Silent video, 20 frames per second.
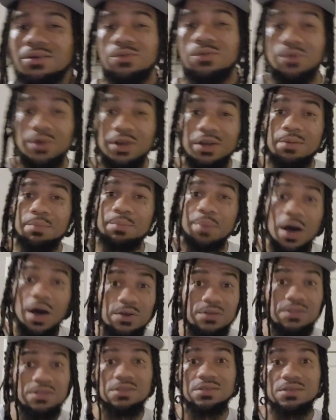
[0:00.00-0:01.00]
real
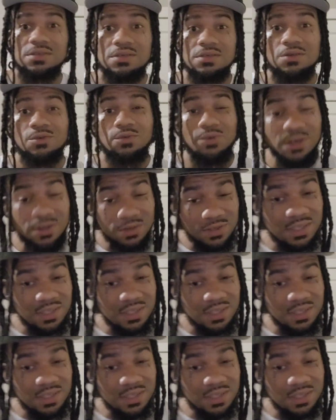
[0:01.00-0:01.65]
bosses, real